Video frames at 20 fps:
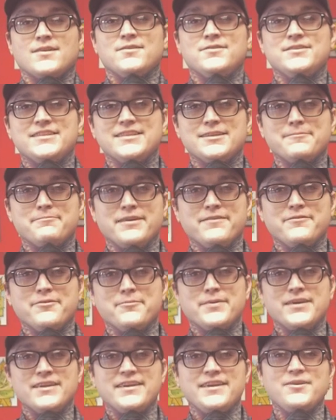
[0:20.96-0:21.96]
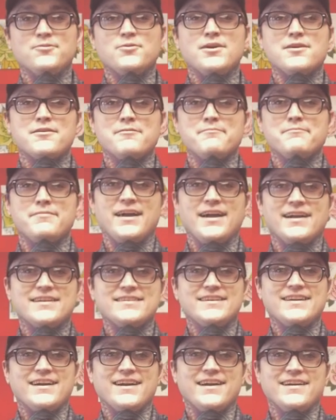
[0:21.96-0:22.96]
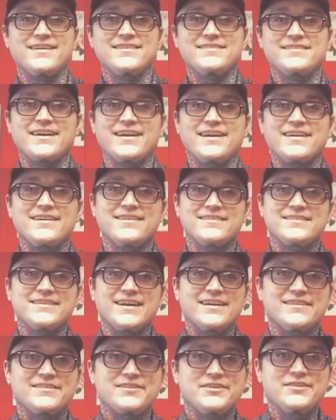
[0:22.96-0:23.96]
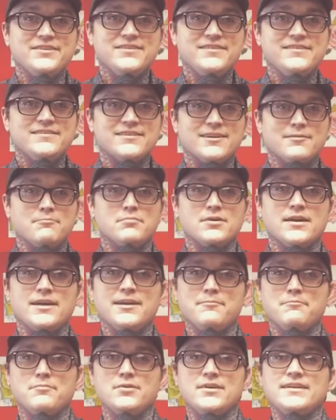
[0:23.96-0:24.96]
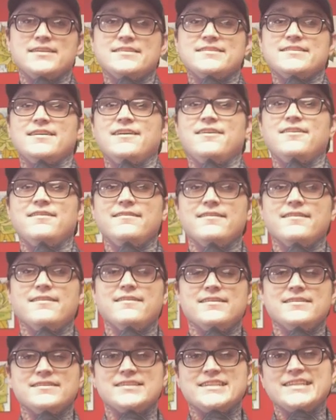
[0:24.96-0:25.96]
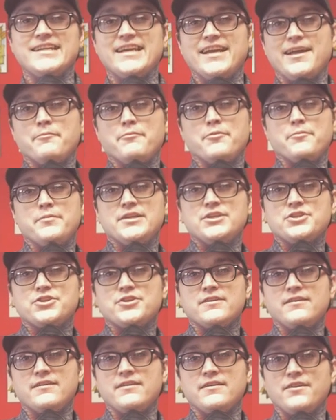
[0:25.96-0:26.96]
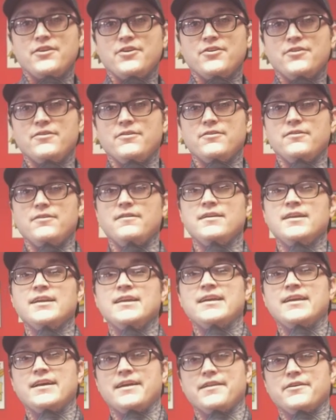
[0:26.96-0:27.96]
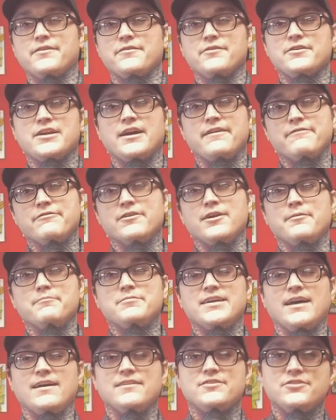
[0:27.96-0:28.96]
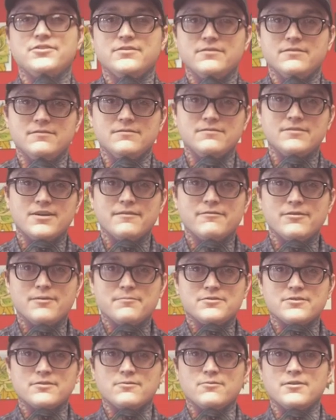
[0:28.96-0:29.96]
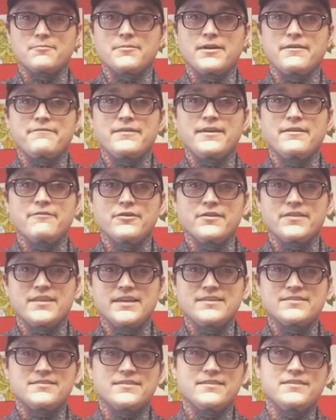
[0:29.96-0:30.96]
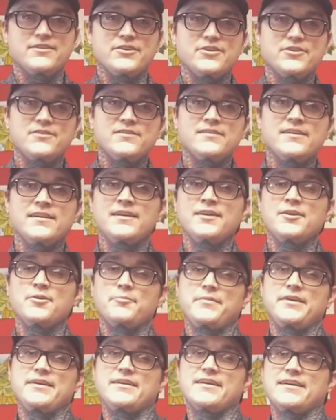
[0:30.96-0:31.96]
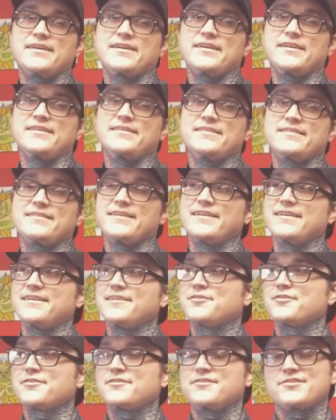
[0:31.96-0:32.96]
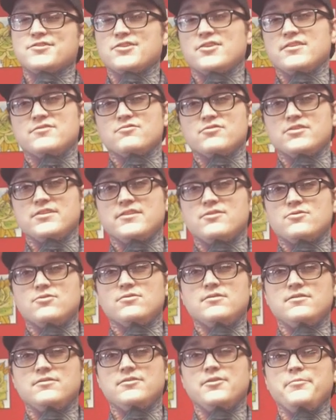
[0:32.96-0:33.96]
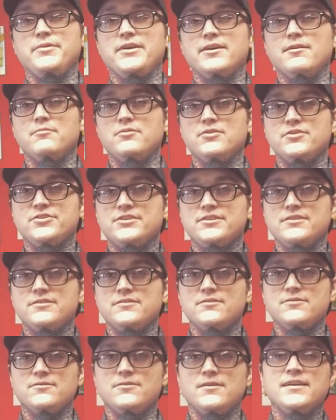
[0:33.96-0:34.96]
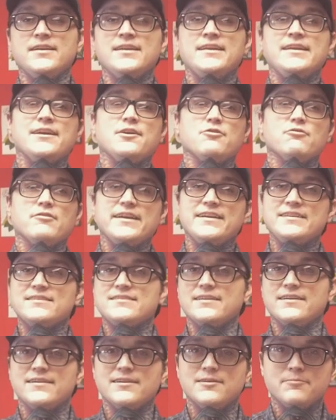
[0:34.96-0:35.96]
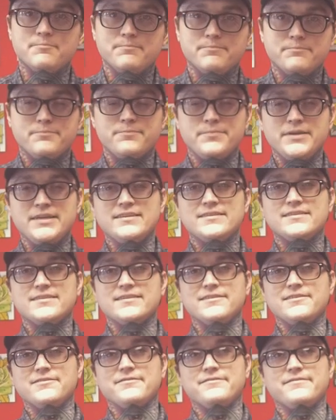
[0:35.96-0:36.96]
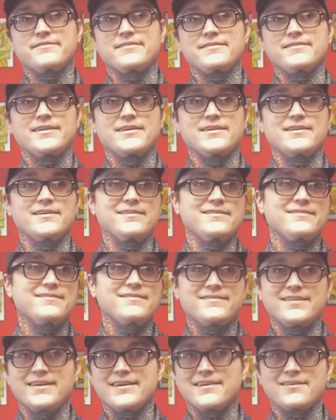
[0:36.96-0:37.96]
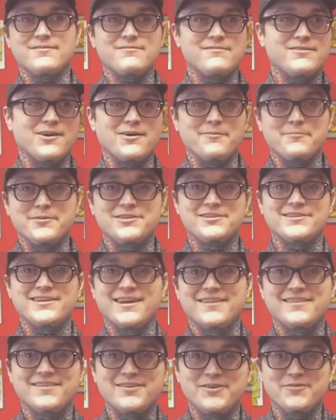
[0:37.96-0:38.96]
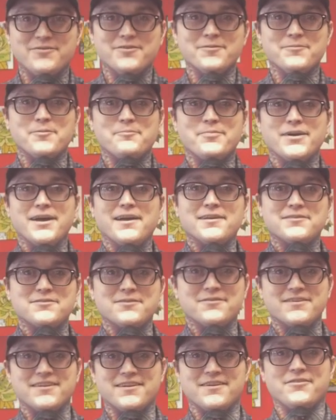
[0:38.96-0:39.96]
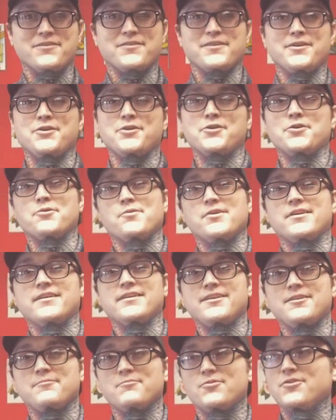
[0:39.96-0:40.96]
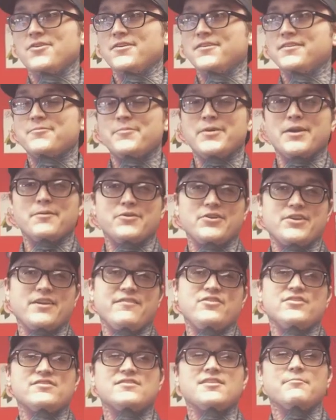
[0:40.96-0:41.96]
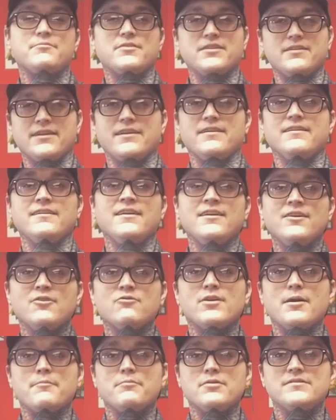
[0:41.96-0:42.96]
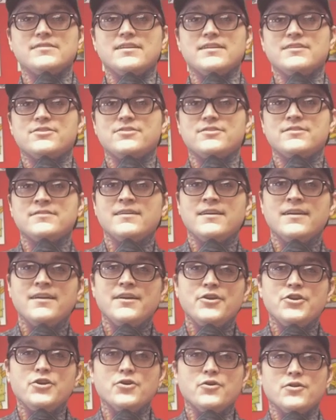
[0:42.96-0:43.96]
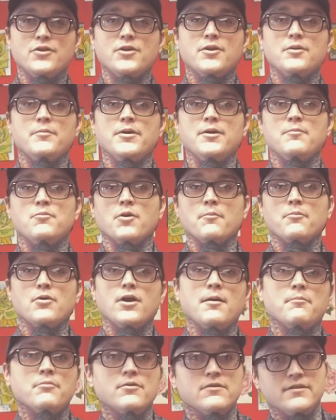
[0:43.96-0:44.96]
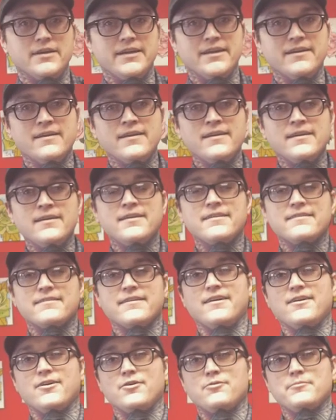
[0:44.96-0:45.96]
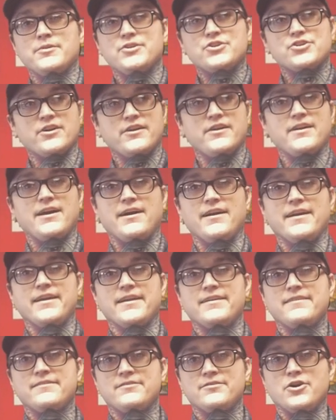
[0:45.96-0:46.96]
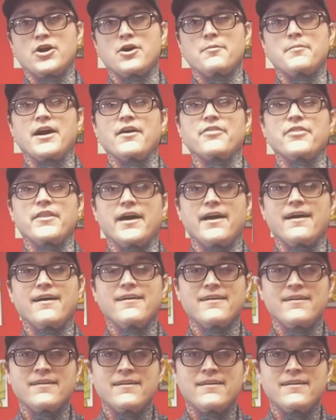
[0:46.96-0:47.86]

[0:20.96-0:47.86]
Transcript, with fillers: What's up everybody? Welcome back to Iron Tiger Tattoos. I'm Bryan Briggs, the owner, and today I'm going to be showing you another cover-up tattoo. Cover-ups are one of my favorite things to do because uh, it's just always really cool to be able to erase a piece of uh, like a garbage tattoo from the past or whatever that you don't want anymore and to be able to give you something that represents you a little bit more properly. So let me show you how I go about that.